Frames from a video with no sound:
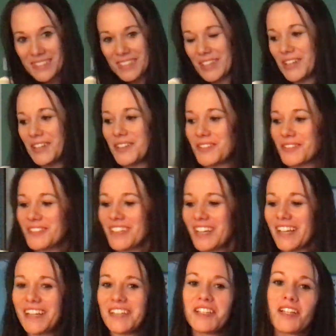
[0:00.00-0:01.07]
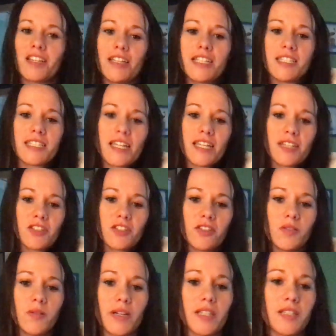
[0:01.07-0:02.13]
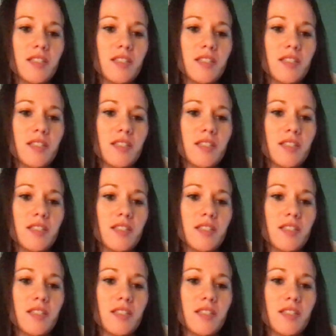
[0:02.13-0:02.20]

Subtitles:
Alright, let's get to it.